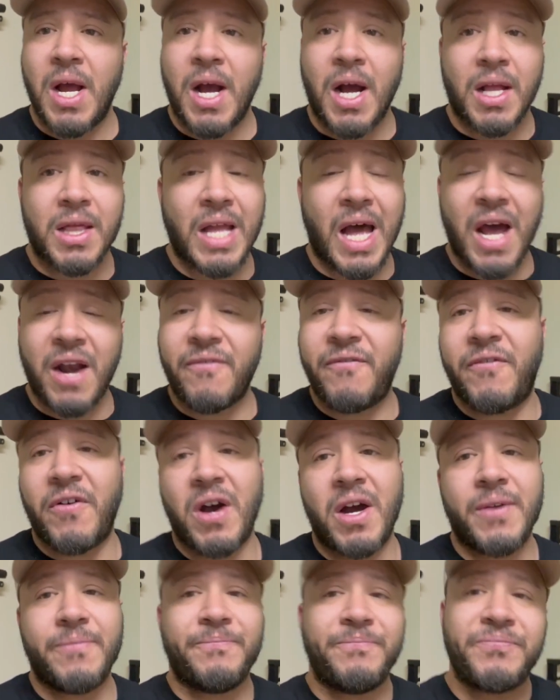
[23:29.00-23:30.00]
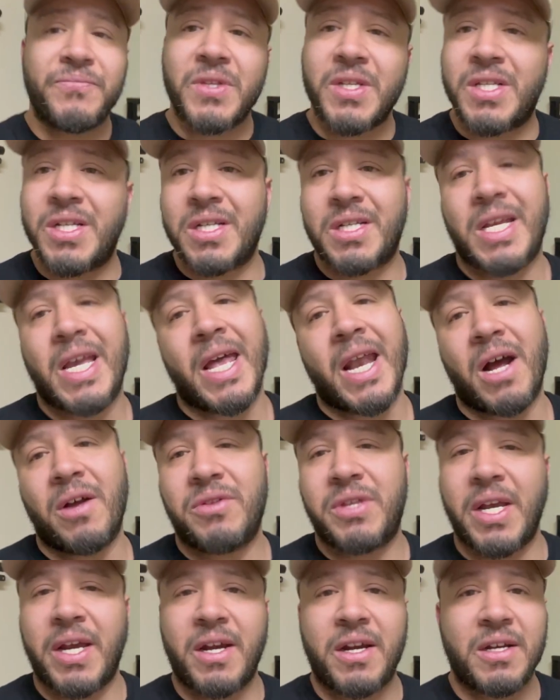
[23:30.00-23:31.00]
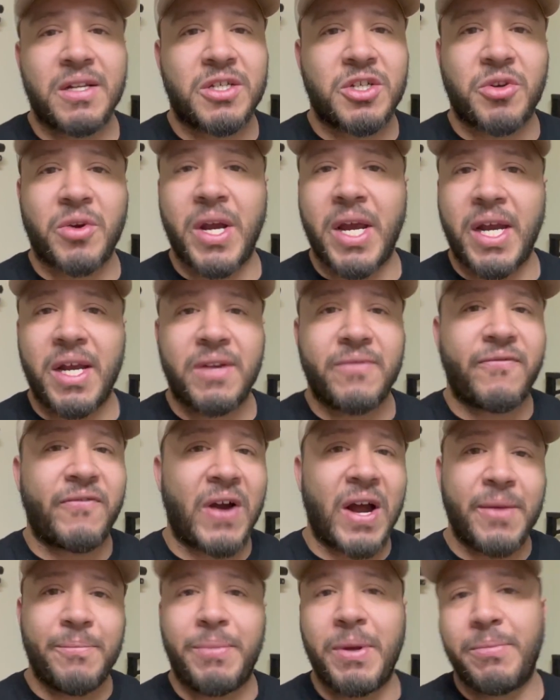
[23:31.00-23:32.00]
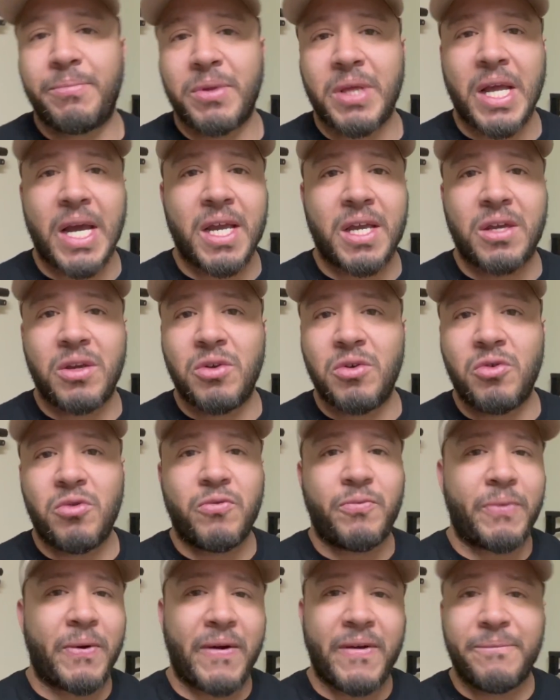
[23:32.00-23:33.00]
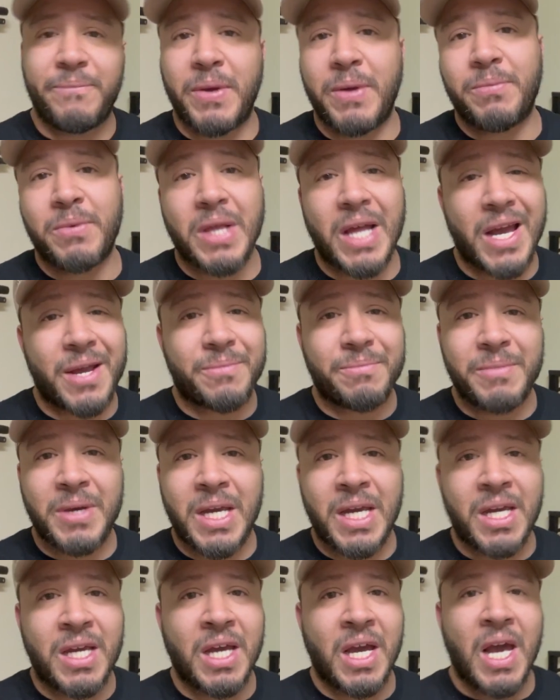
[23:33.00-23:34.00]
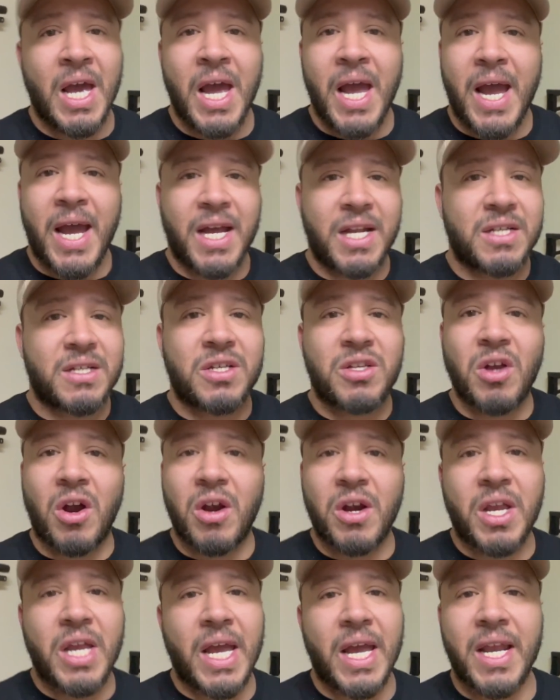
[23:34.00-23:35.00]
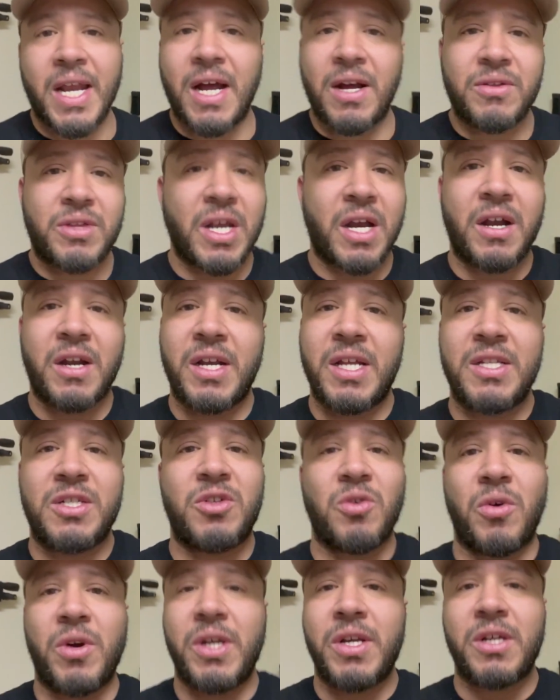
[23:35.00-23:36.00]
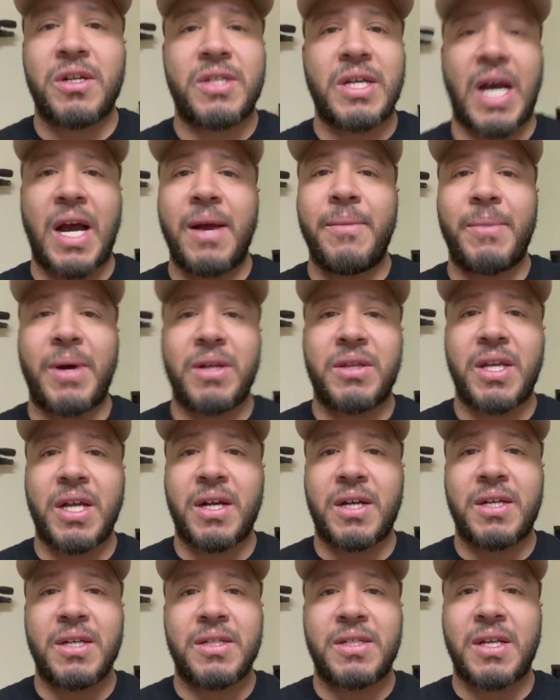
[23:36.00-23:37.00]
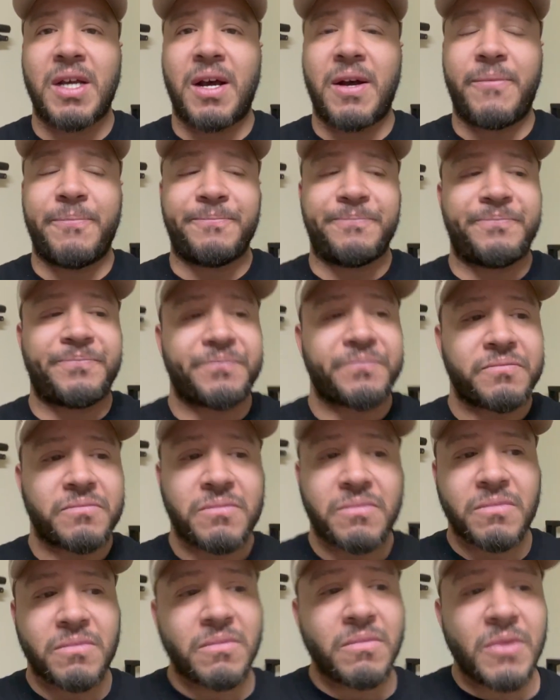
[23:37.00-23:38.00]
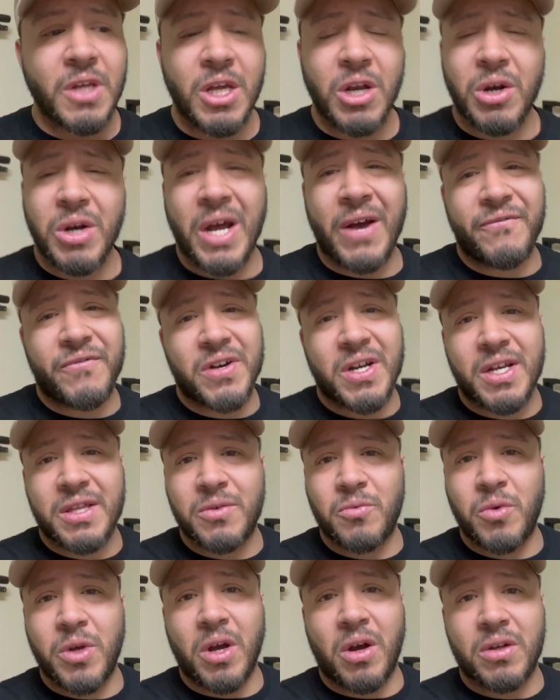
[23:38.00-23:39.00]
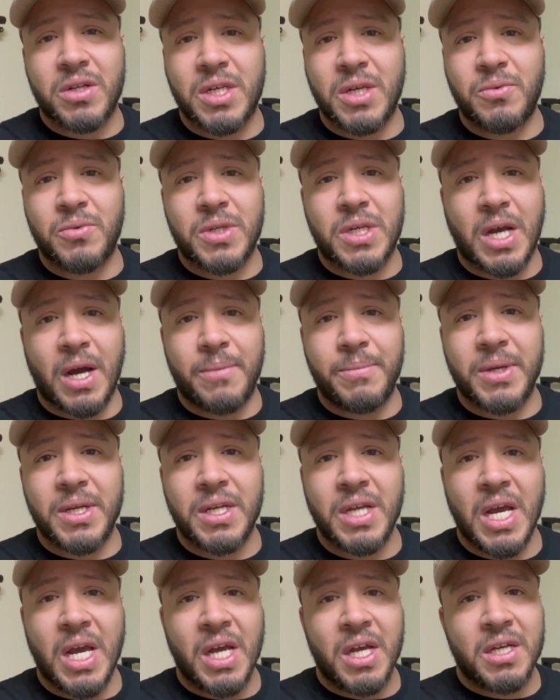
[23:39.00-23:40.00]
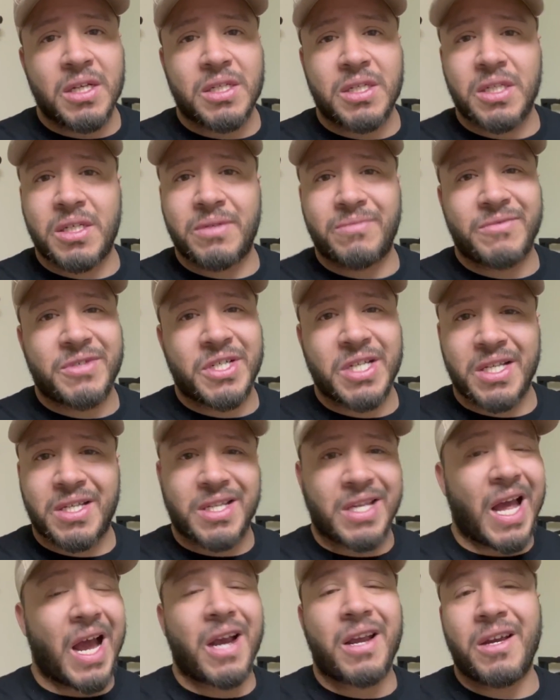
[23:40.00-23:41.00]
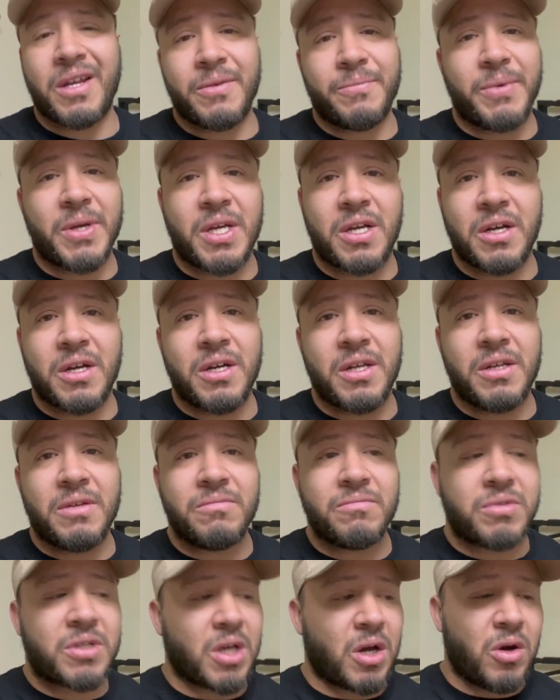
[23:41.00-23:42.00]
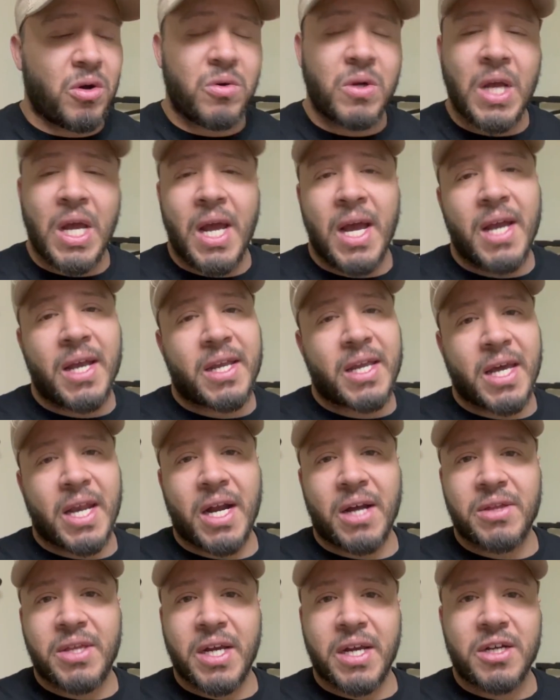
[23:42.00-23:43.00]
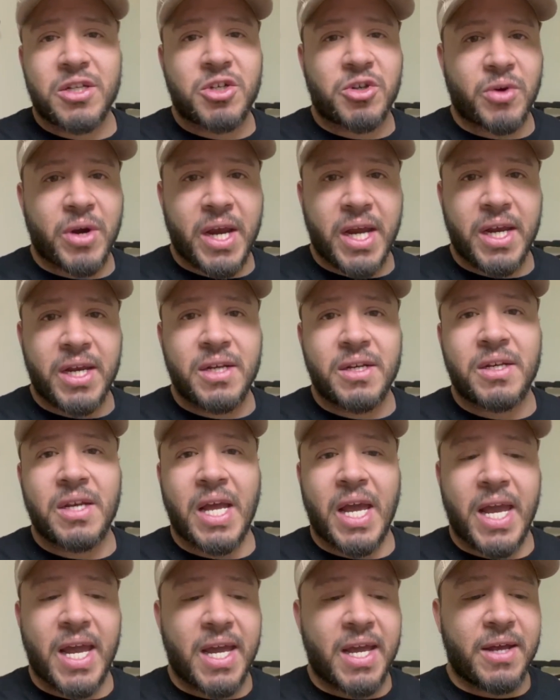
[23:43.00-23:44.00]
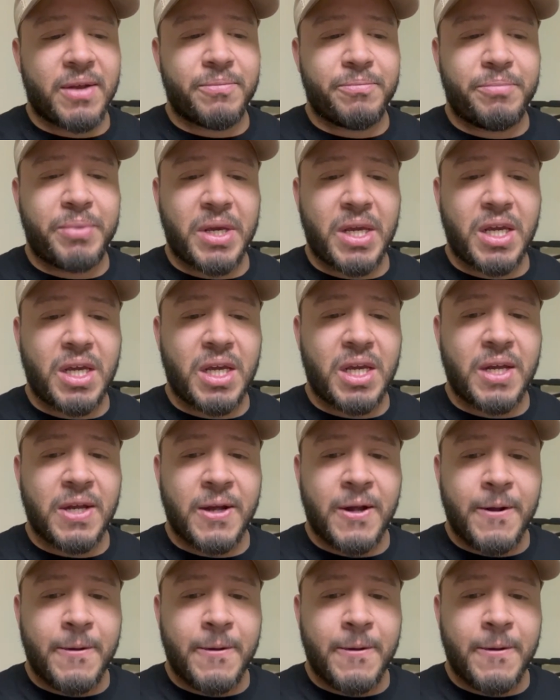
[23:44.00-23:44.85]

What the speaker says: a lot of fun. Just get out there, train, find people like you, find people like me, and start getting out there and enjoying your time out there, because not for nothing, we all see what's coming. Shit's not going to be good. So get out there, train, and be